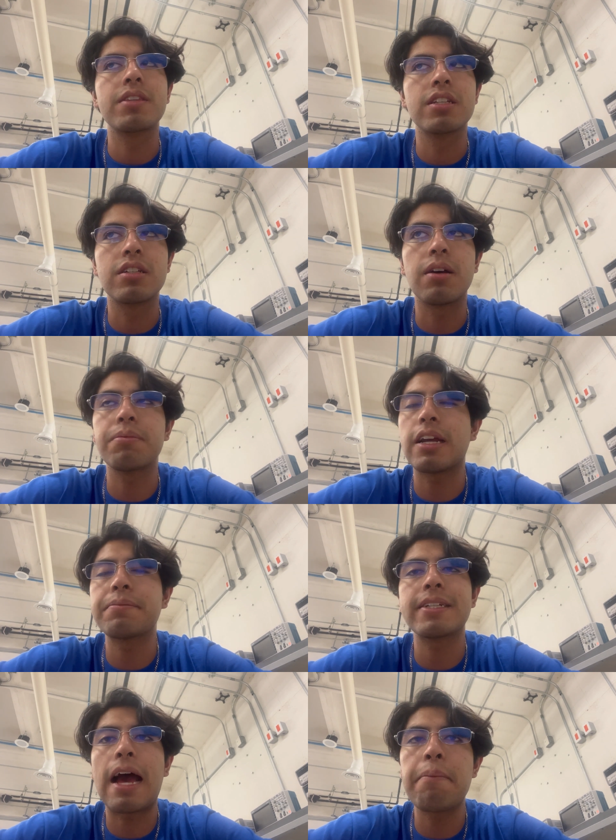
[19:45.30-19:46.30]

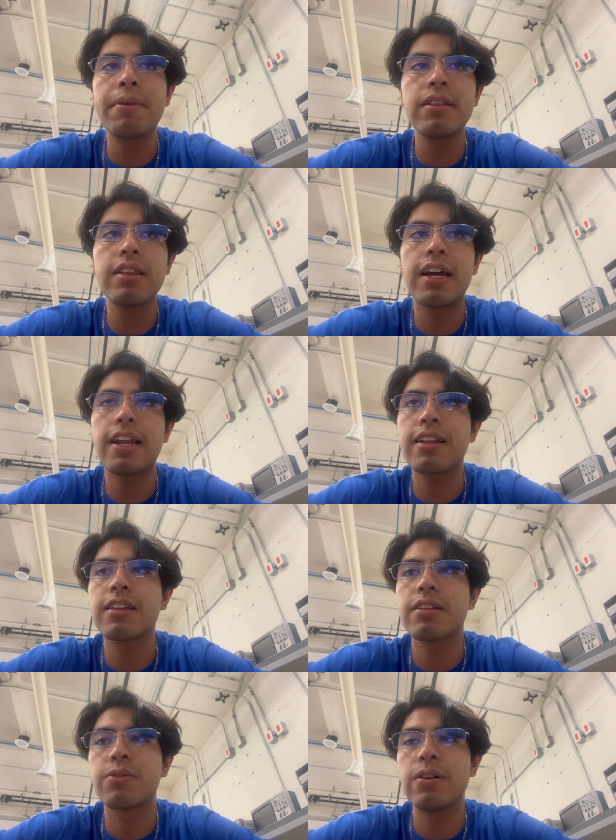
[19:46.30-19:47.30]
Sometimes happen that,
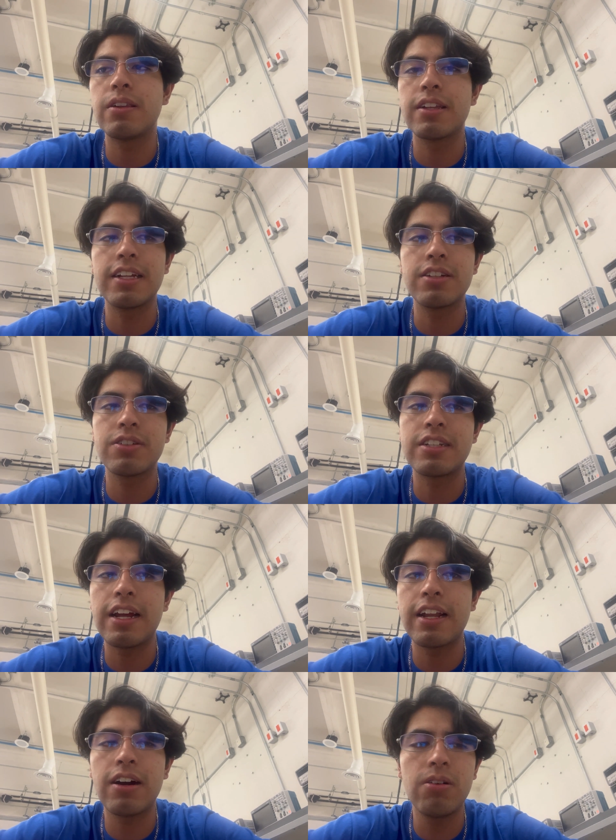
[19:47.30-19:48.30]
well, you
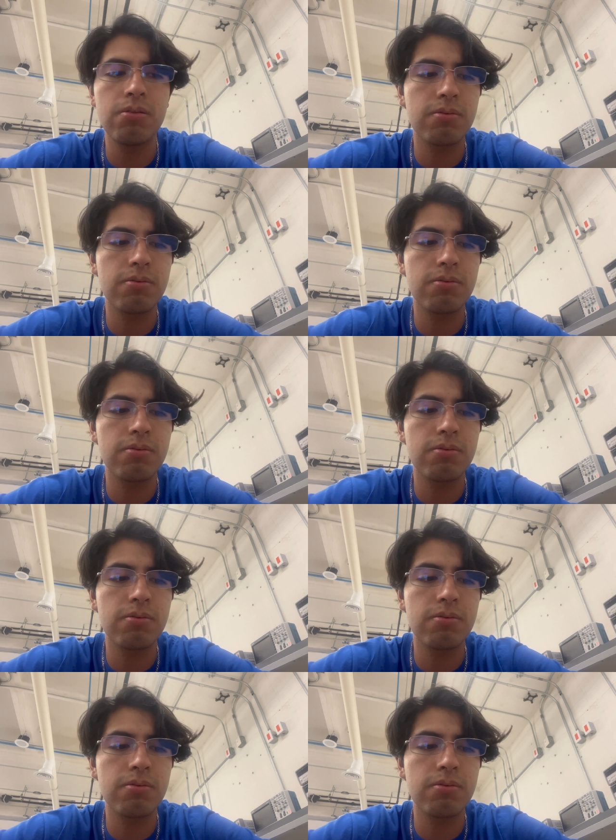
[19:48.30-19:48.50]
say, oh,